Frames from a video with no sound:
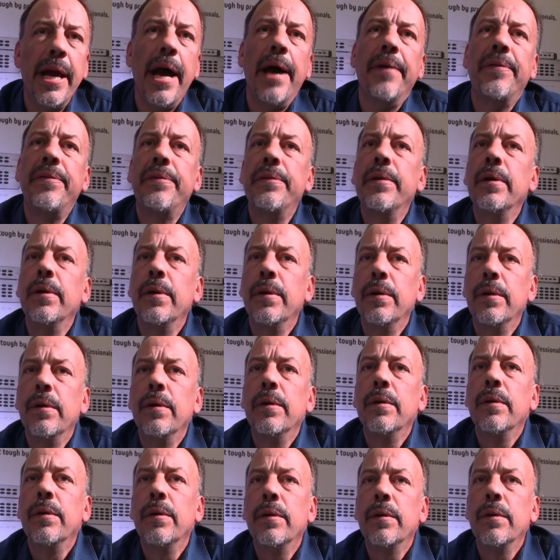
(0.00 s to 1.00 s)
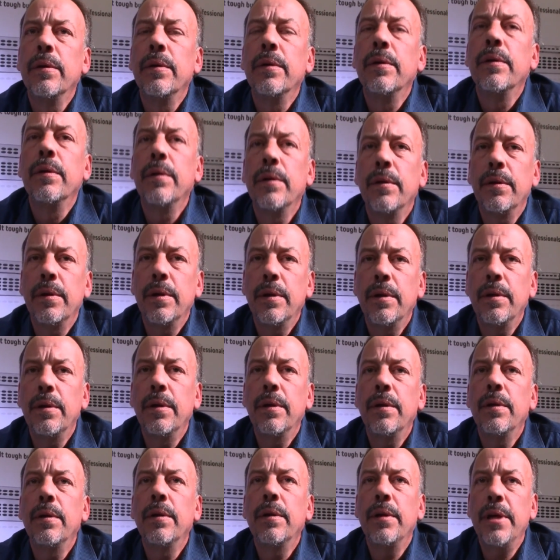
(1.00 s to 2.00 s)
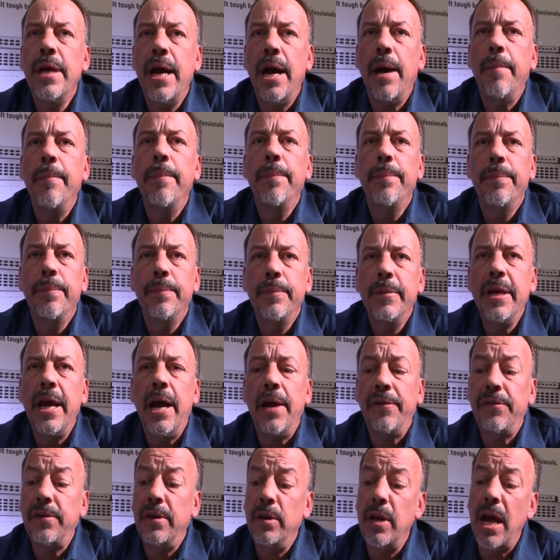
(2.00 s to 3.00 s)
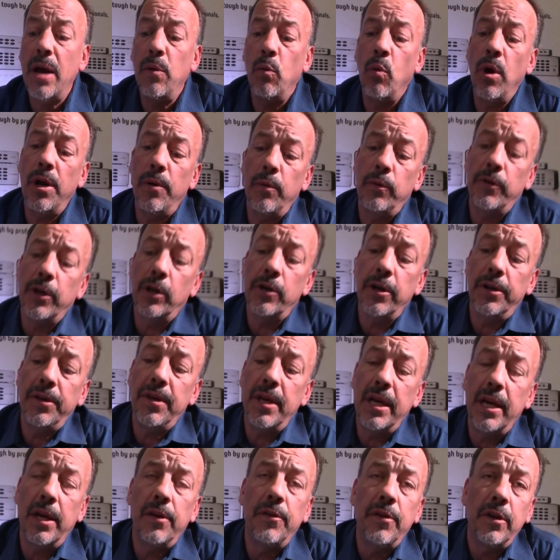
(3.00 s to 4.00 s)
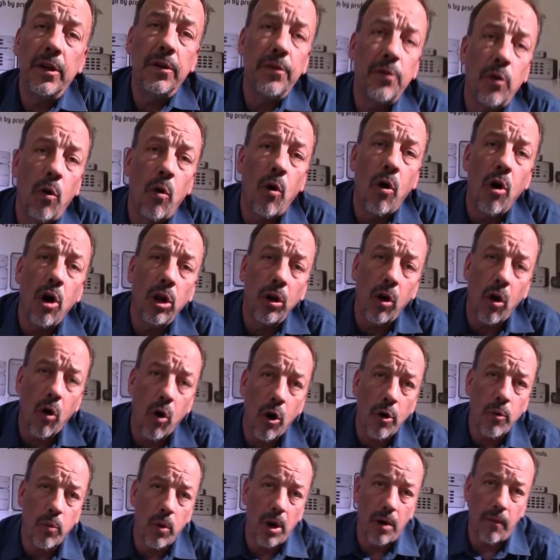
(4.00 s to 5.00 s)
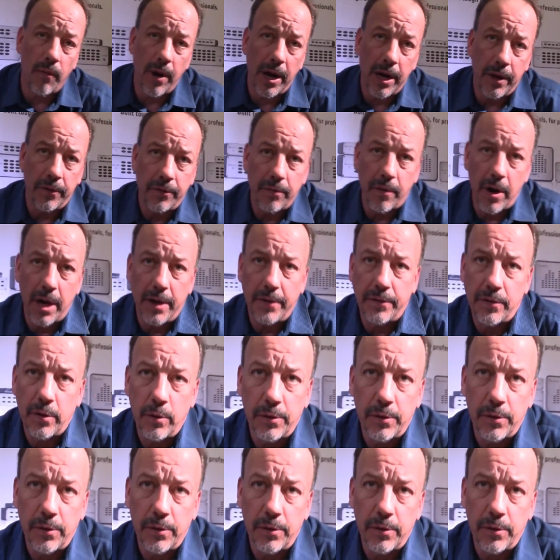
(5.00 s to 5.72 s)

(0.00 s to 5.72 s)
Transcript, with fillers: Yes. Where you've got two drives and they're just mirrored. They're Yes, and the good thing is these are all hardware RAIDs, right?